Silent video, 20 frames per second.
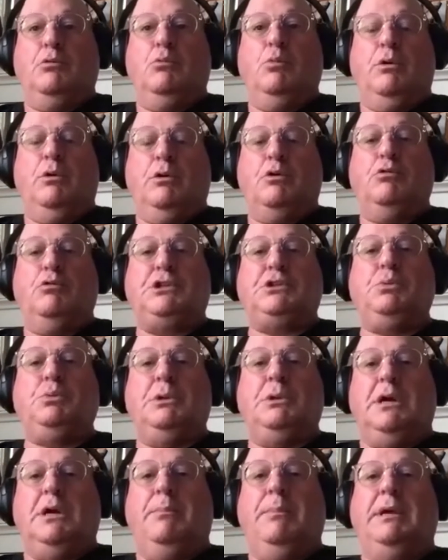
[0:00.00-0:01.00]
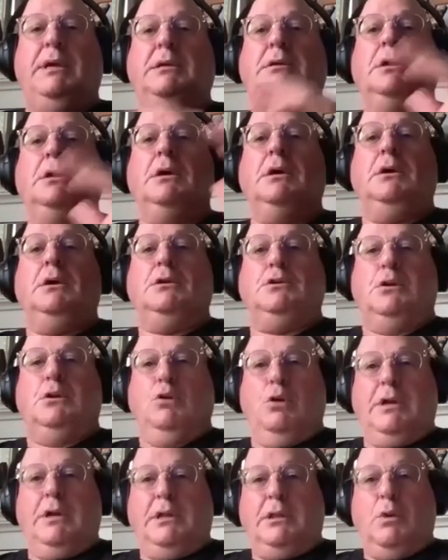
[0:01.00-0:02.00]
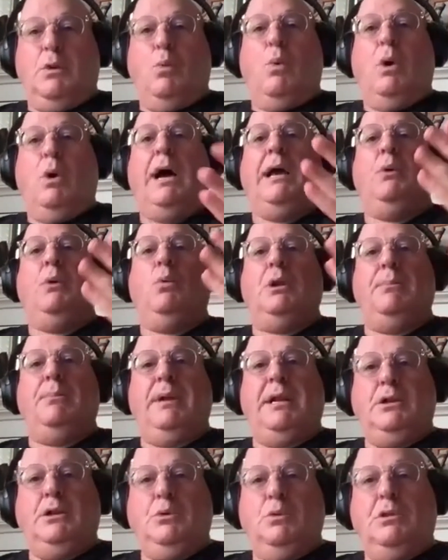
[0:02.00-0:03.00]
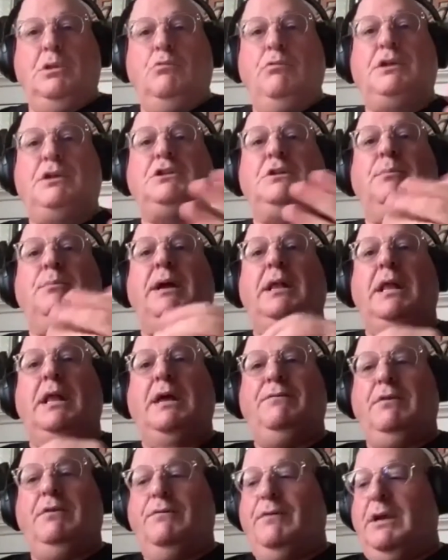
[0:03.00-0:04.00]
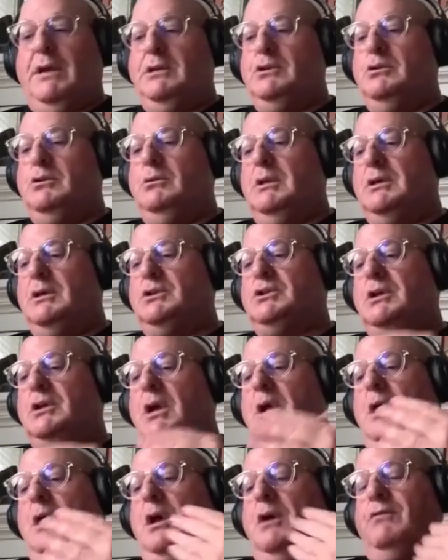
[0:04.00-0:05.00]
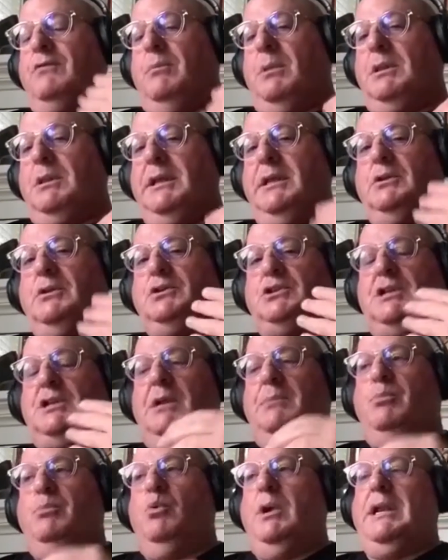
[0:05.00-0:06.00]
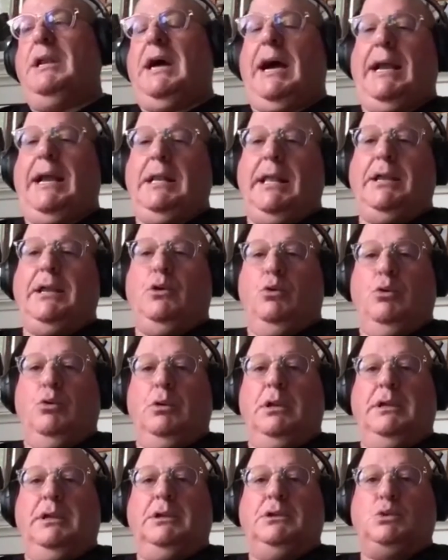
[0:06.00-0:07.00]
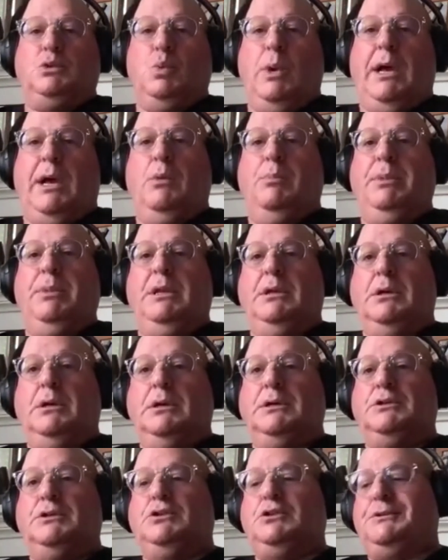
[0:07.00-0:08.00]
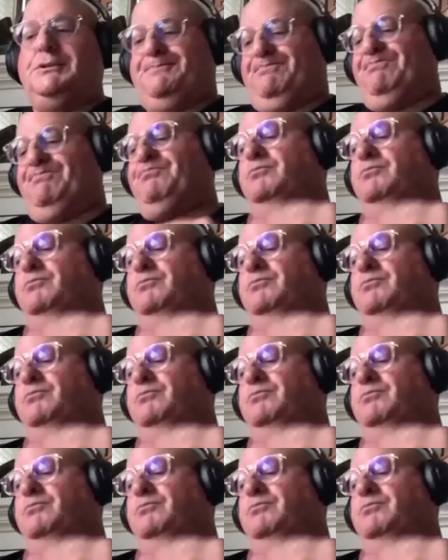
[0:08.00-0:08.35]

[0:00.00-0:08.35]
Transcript: where Chris would come in to look at the why. What am I going to do with the rest of my life if I do this? From a legal standpoint, I like early as well because